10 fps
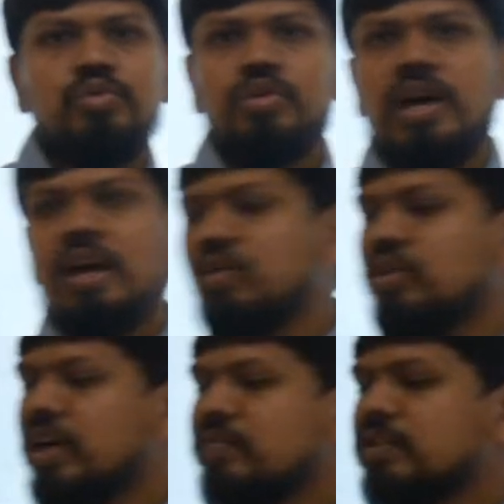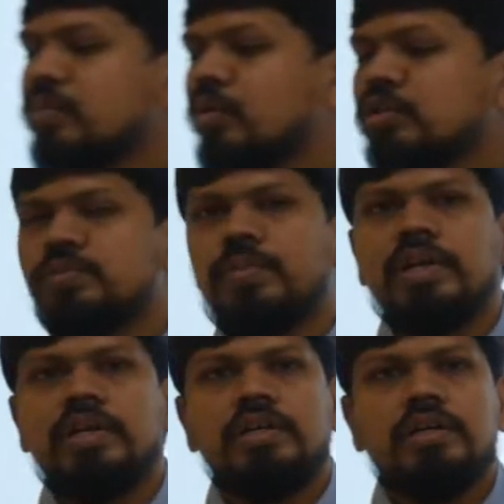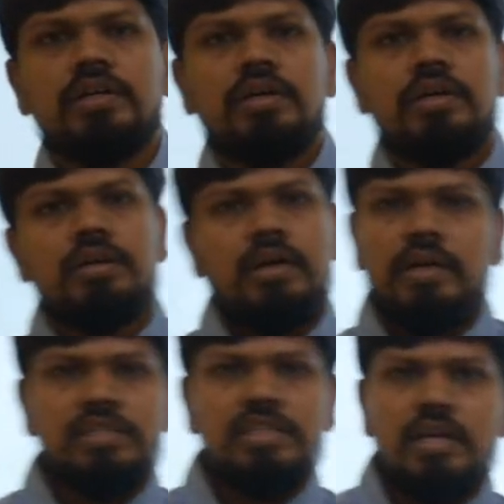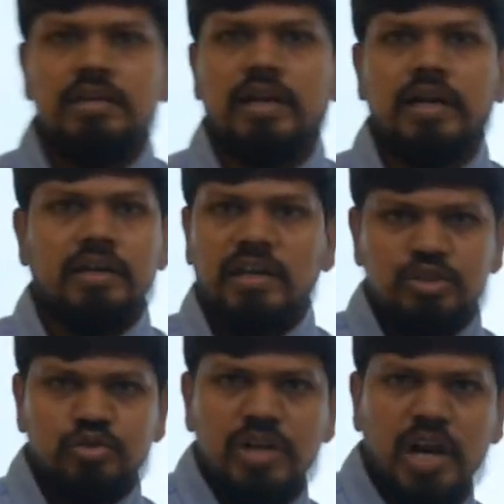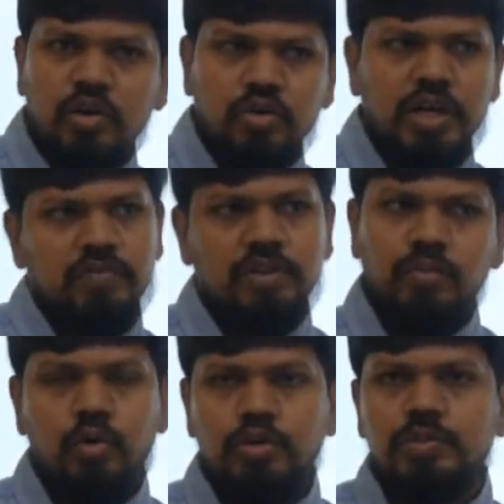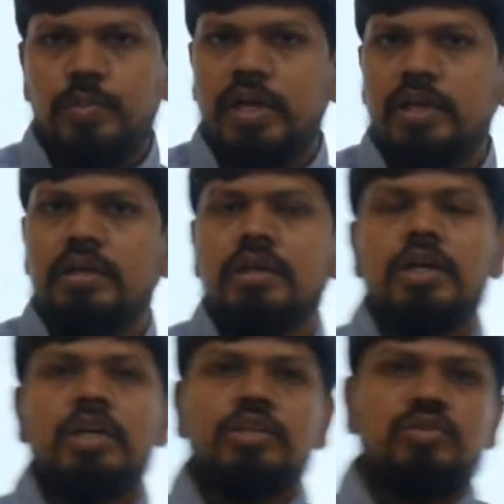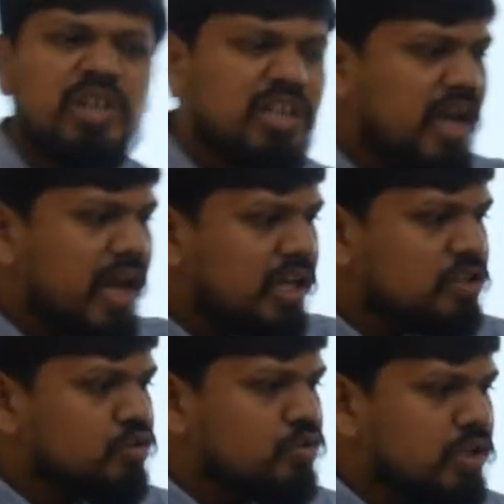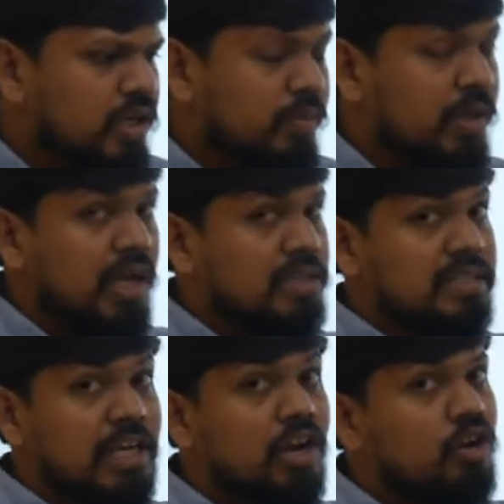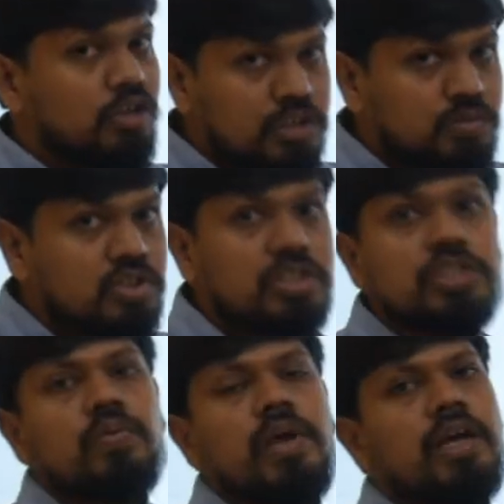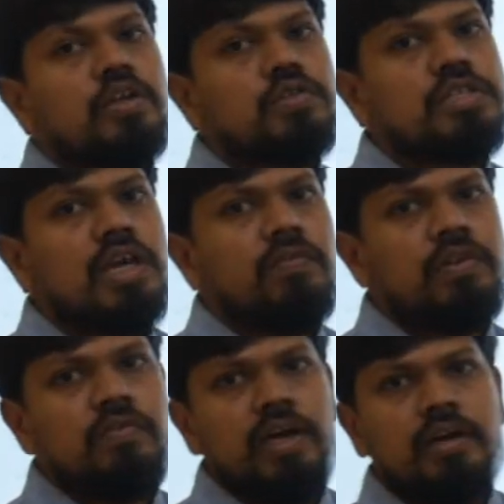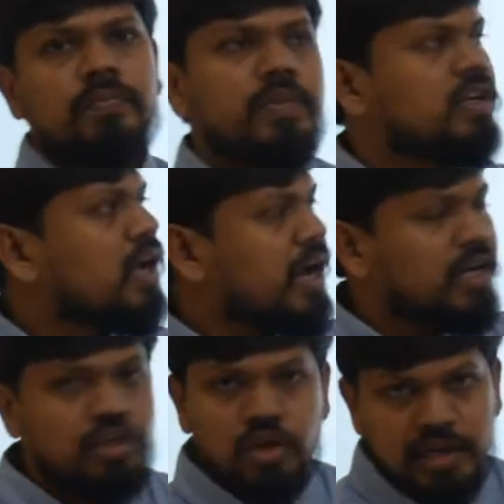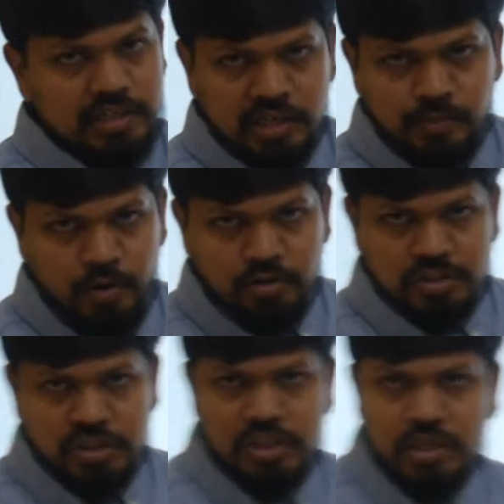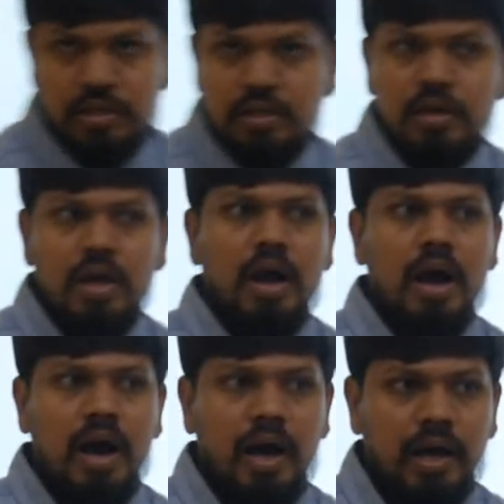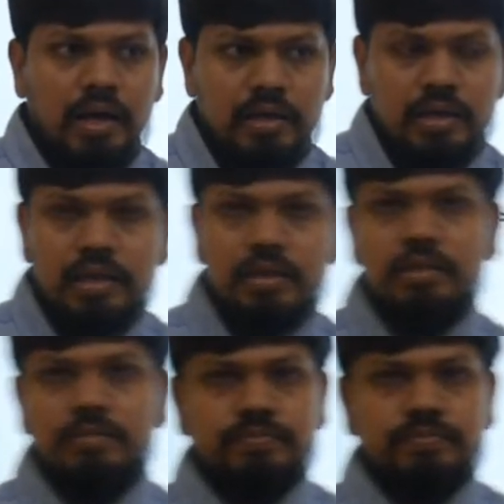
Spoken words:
not rotate with more speed. Understanding, right? It should not rotate with more speed. It has to rotate because synchronous machines we are using everywhere, in hydroelectric power station or in